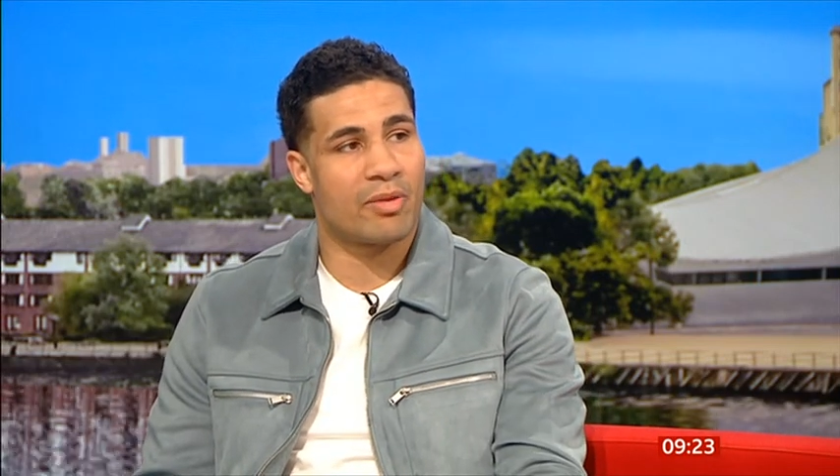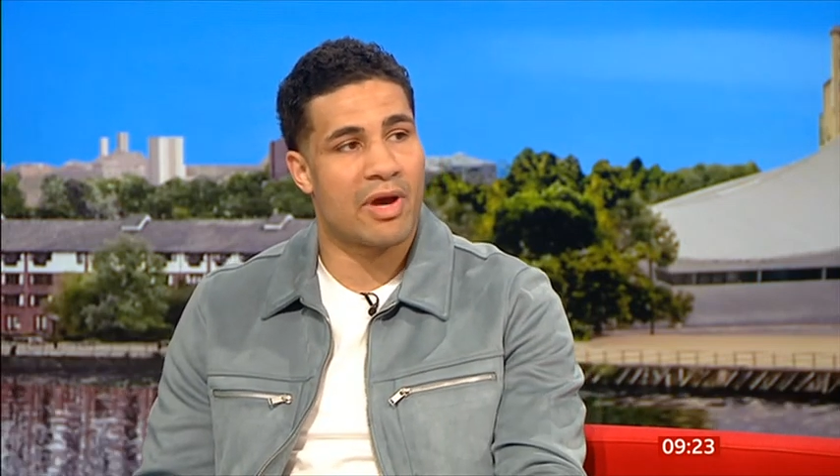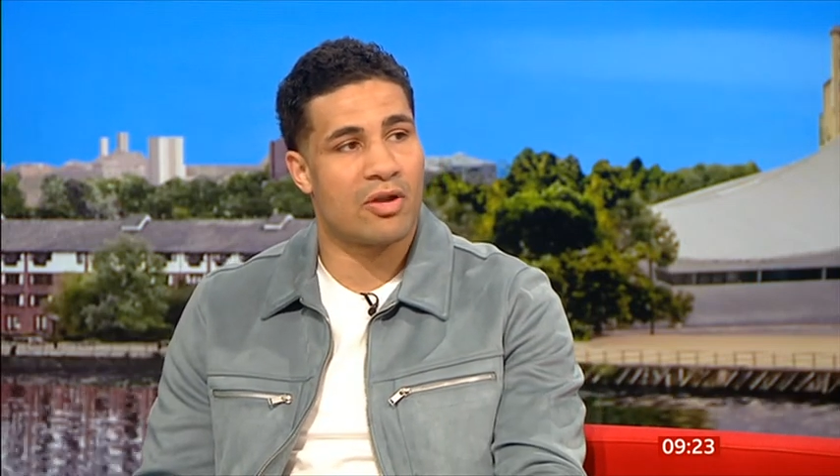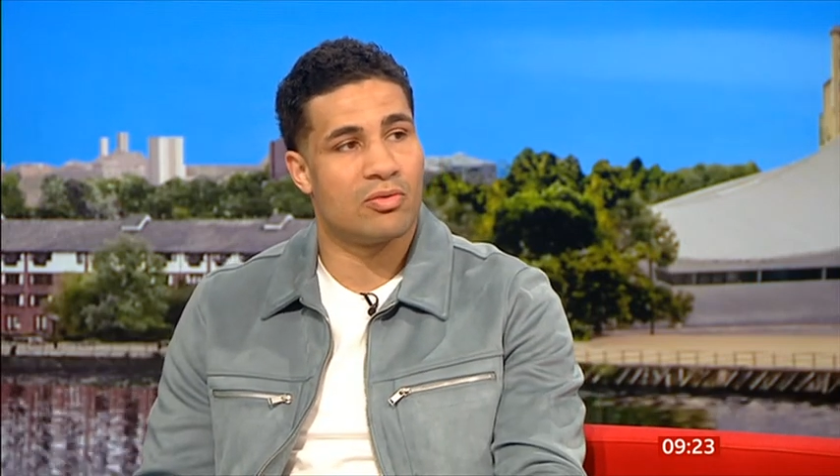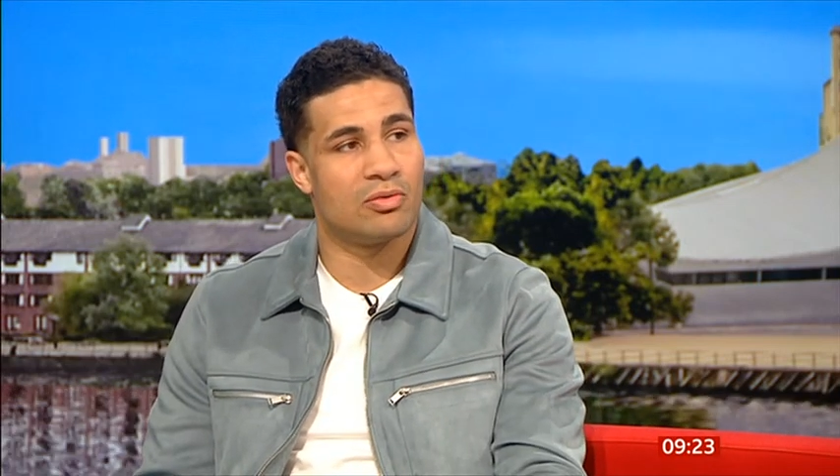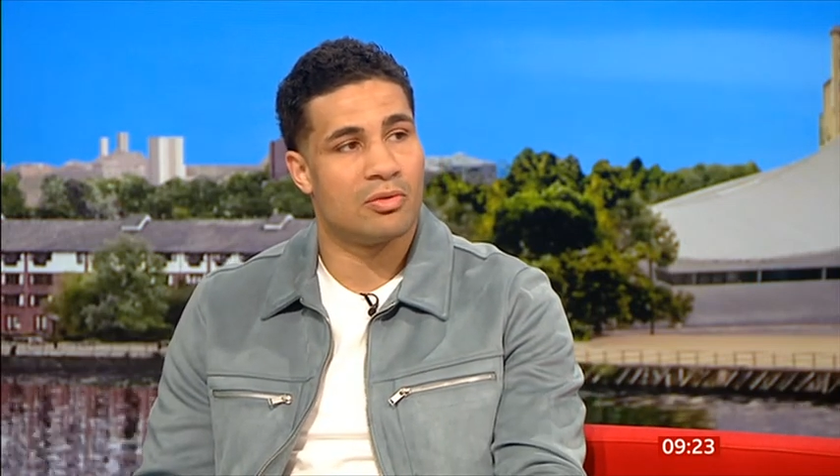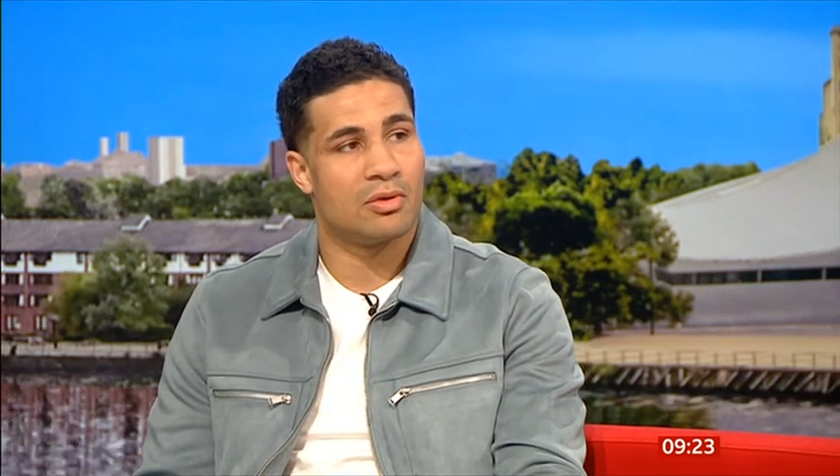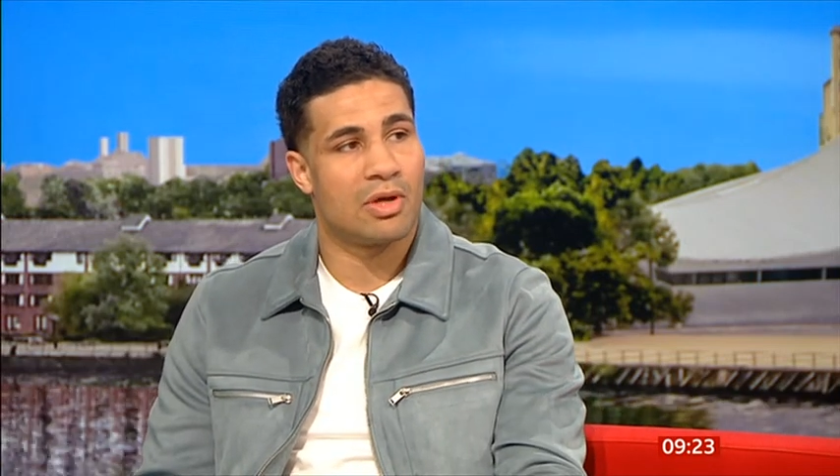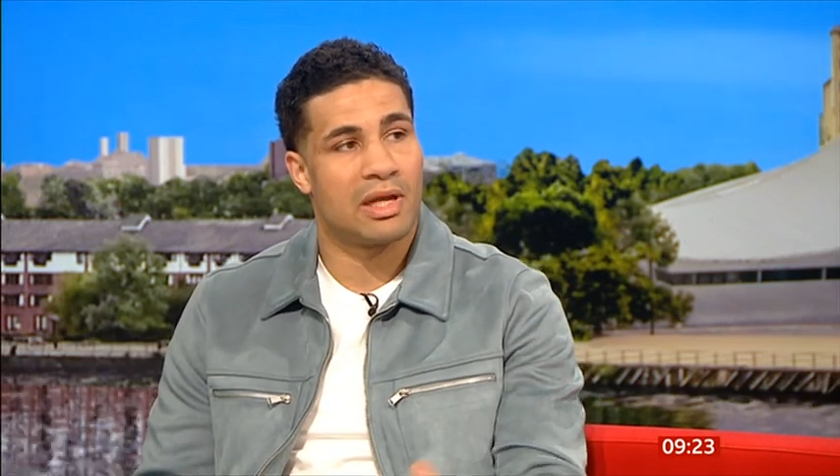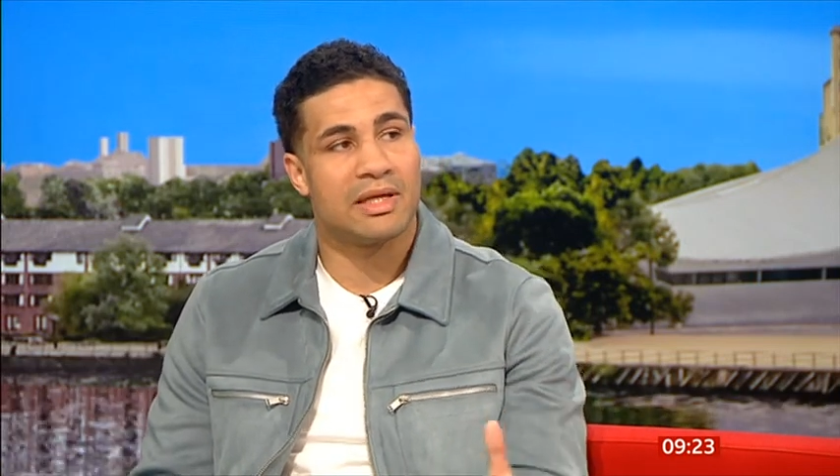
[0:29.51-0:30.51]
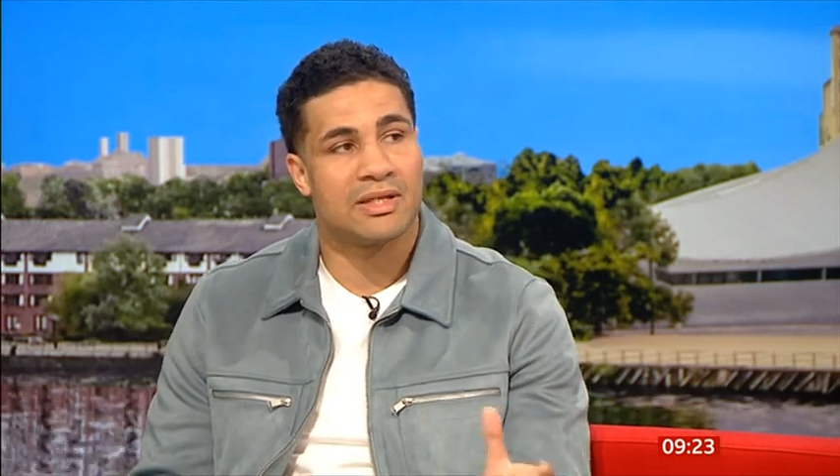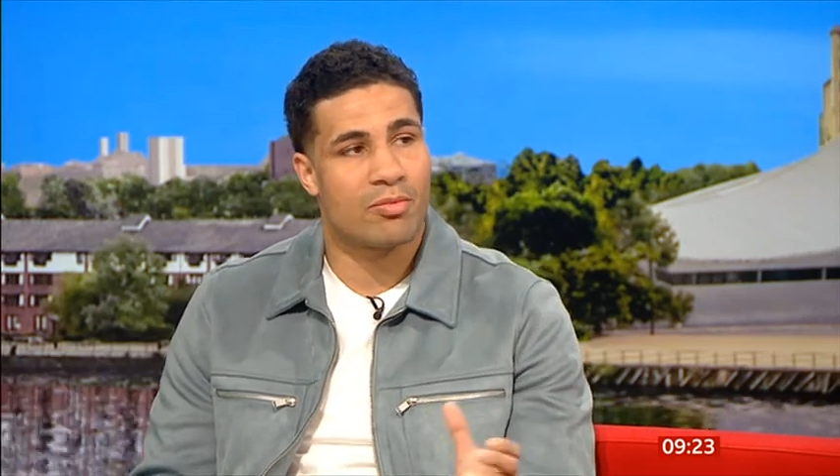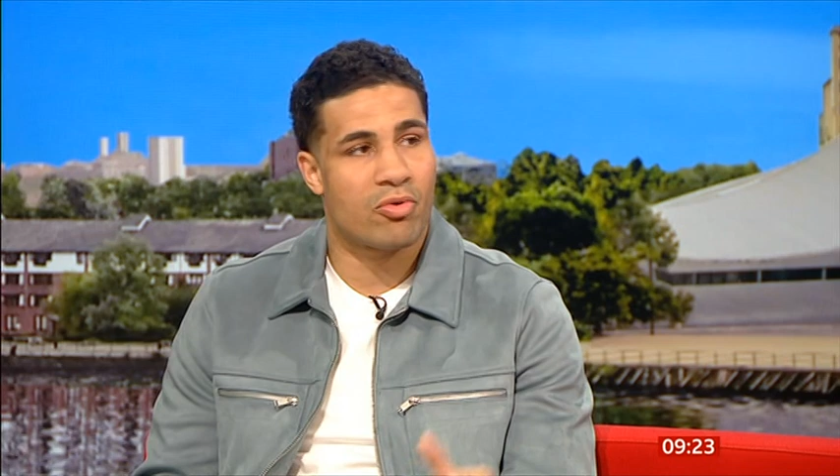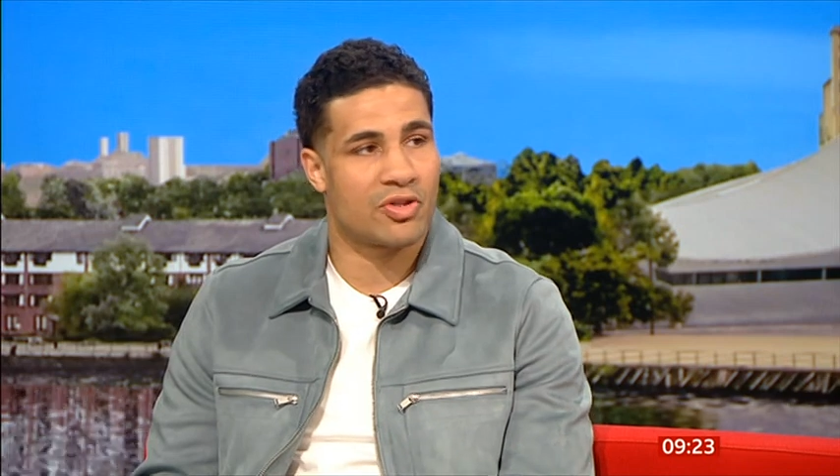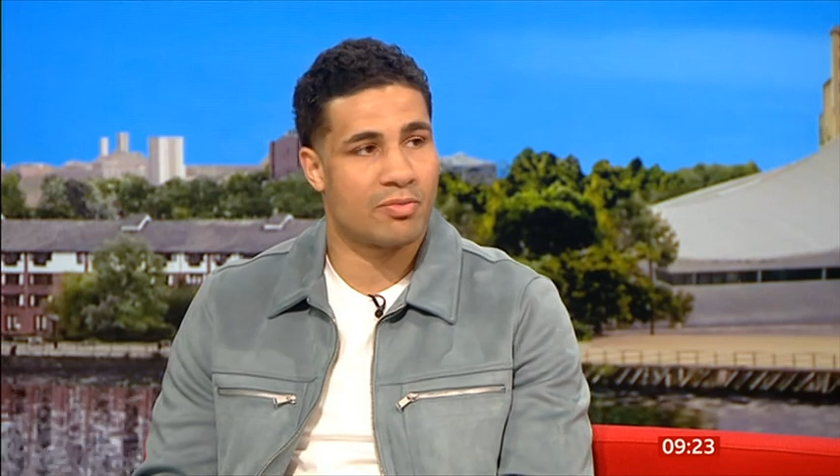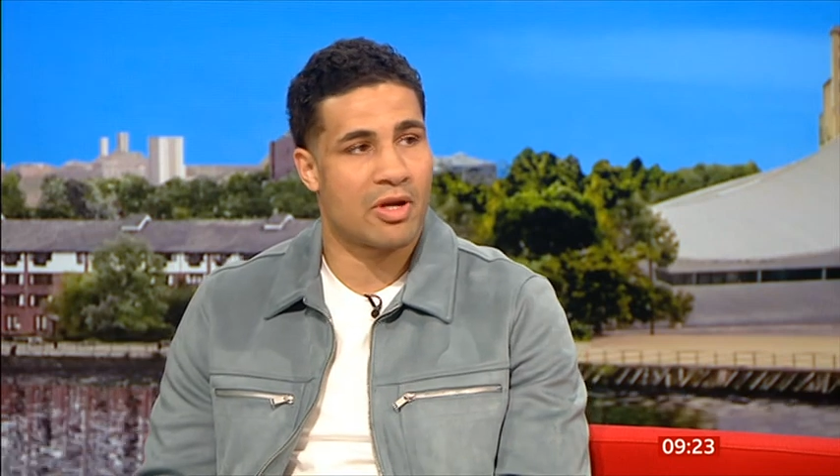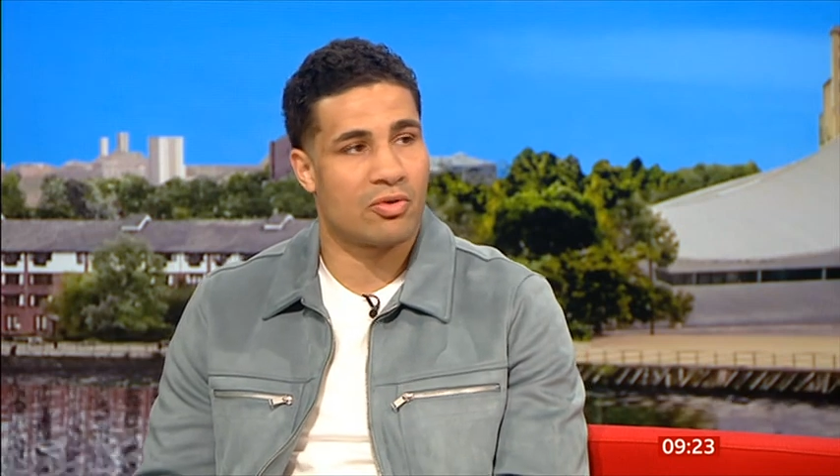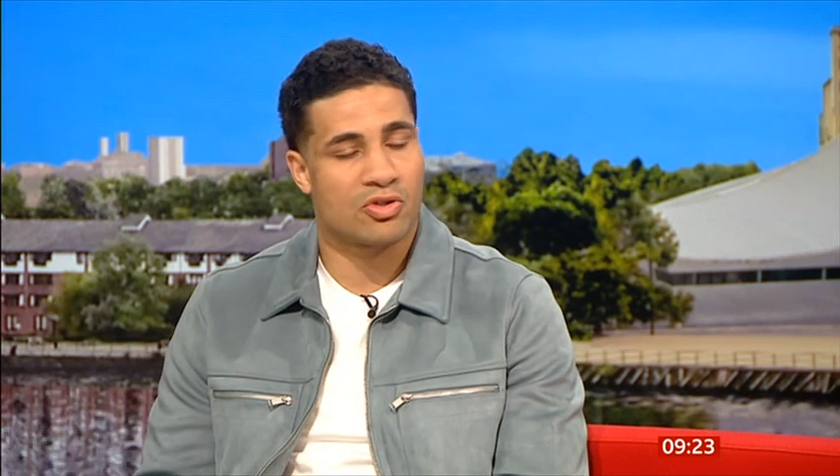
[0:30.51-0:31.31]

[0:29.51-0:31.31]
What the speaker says: medal, at least a bronze medal.